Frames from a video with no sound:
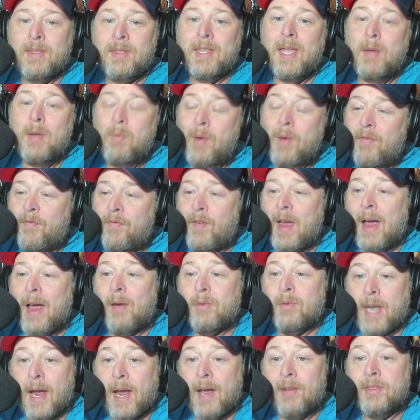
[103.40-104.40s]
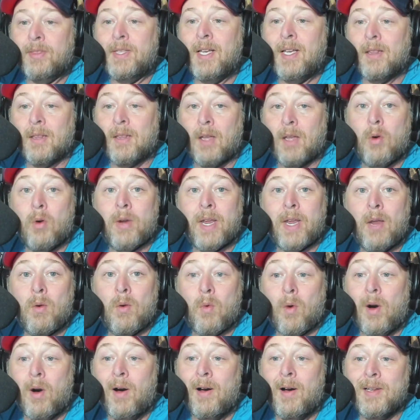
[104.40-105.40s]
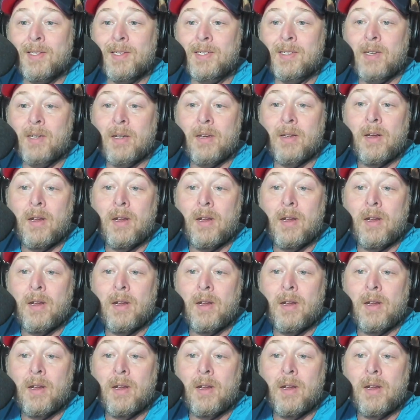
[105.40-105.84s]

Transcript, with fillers: then we found out that Loki was